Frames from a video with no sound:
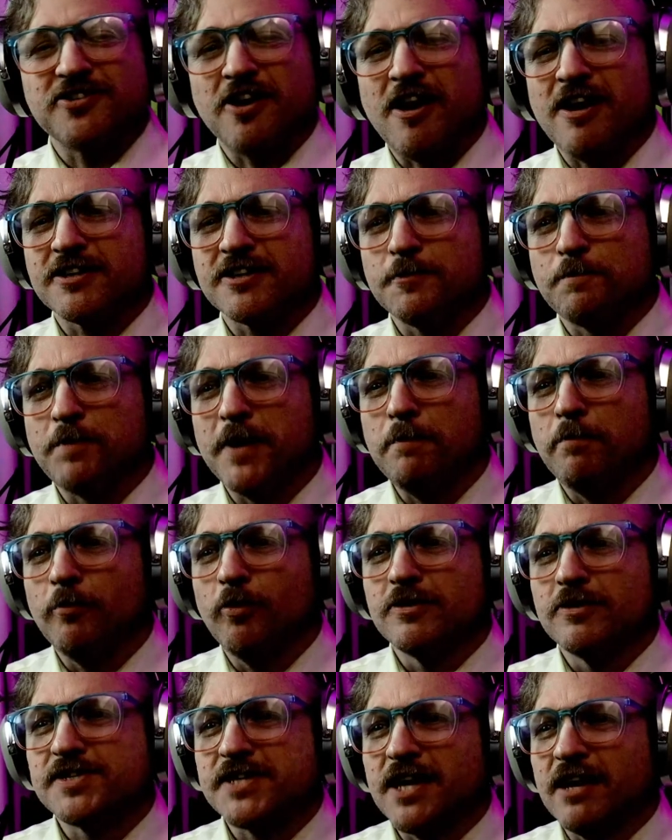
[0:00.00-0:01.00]
I talk to
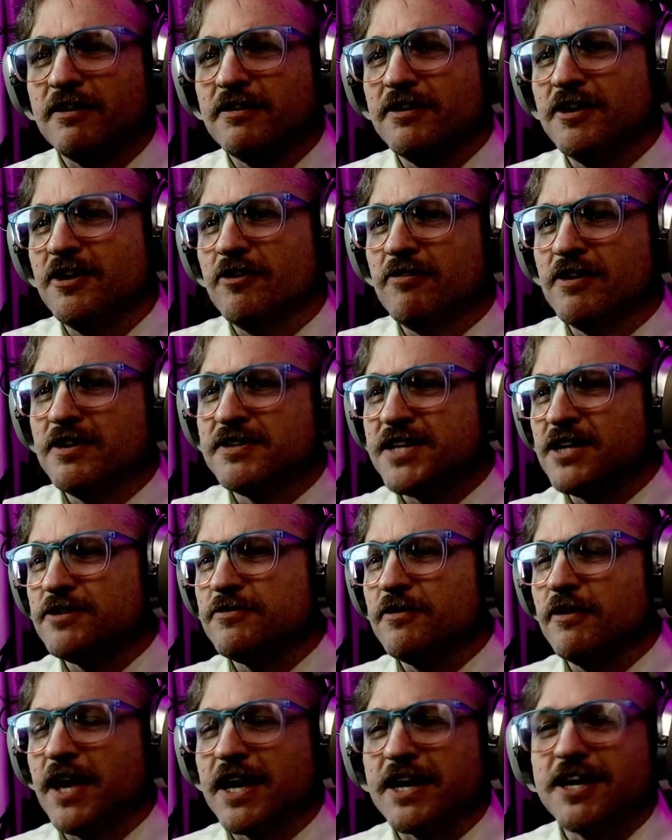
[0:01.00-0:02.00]
people who are selling, you know,
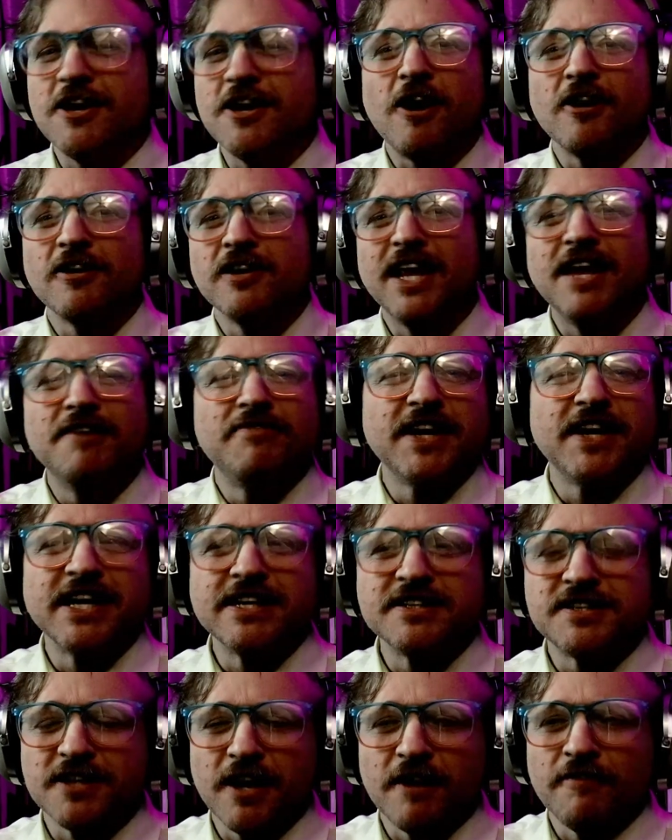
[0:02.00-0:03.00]
like Young Living
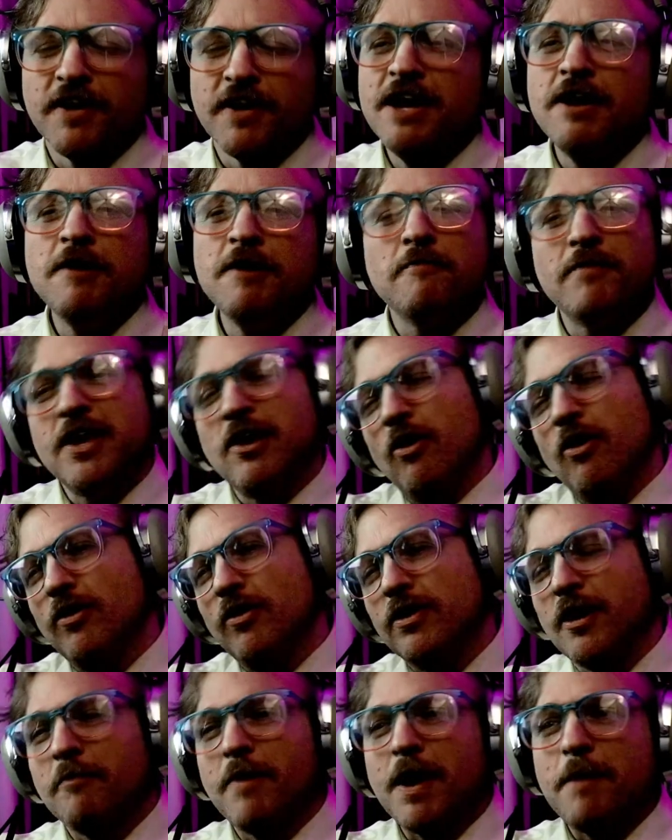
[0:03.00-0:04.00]
and stuff, you
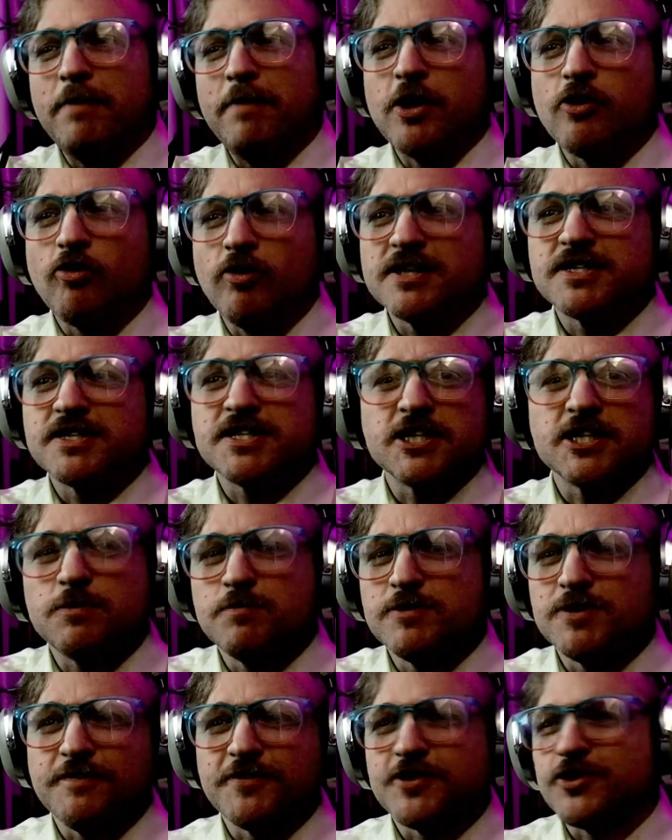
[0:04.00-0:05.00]
know, there might be
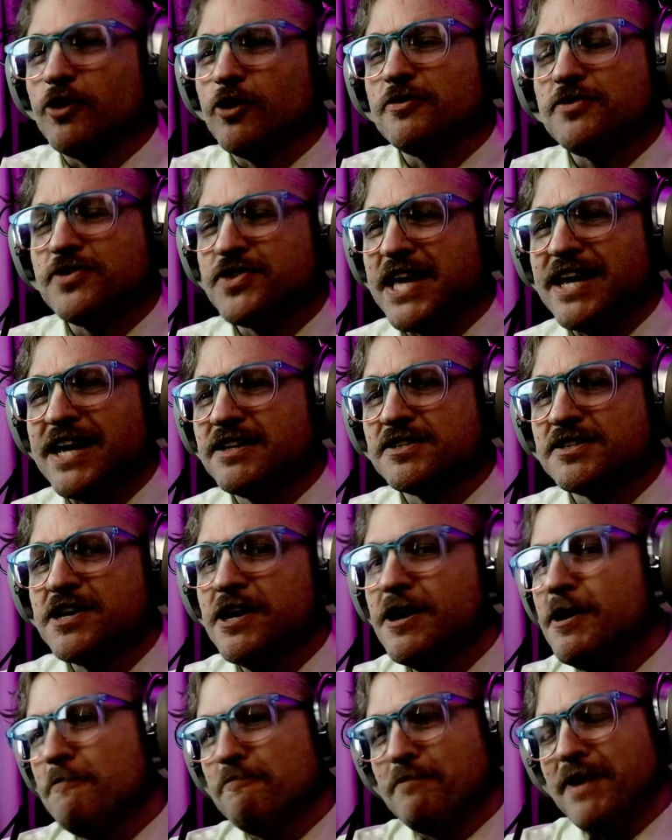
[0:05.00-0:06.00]
criticisms of certain
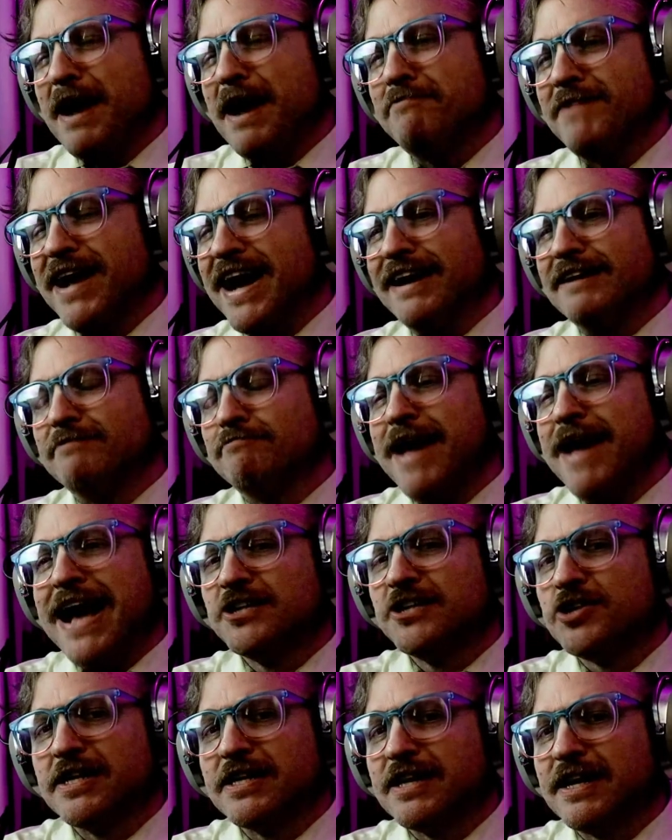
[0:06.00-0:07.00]
things, but I'm not
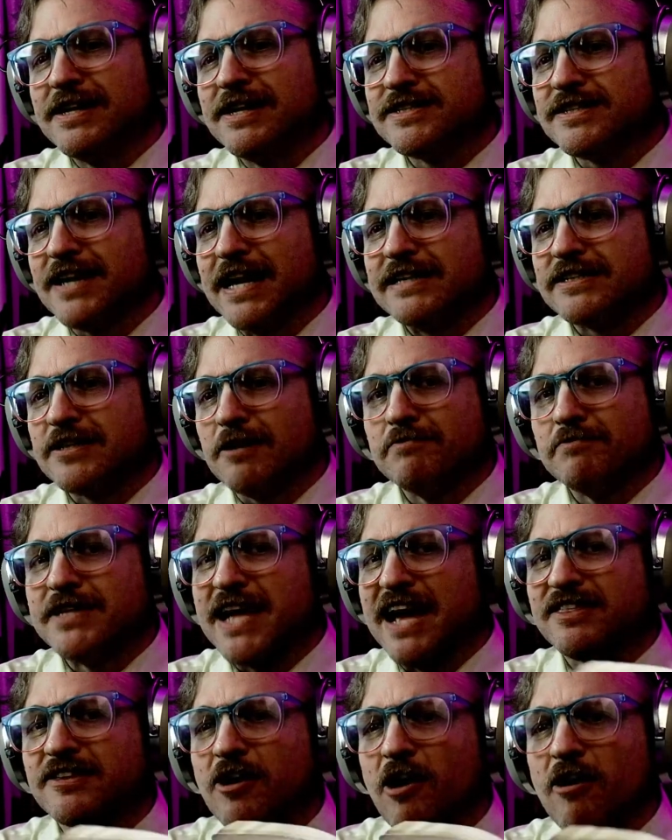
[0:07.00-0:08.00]
imagining that it's like some
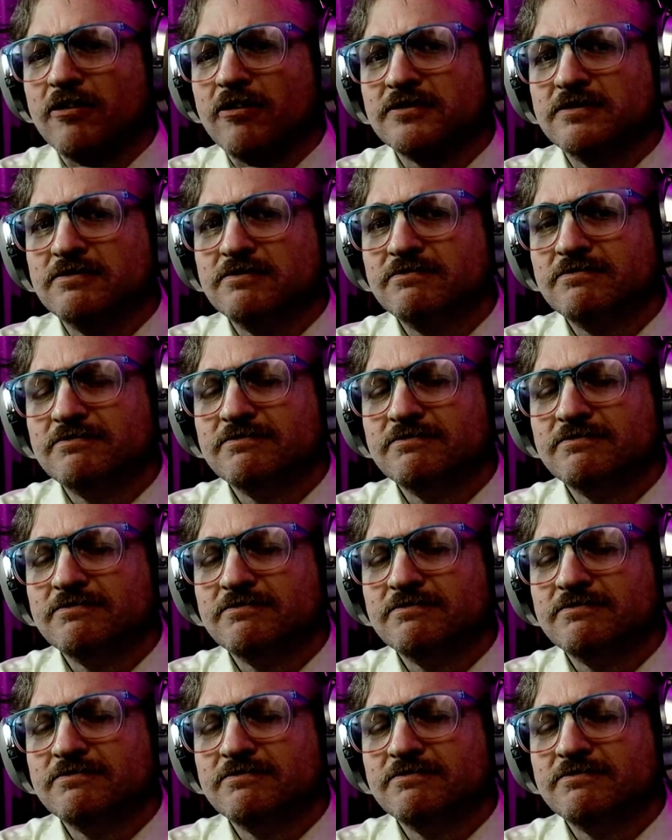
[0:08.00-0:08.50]
death cult.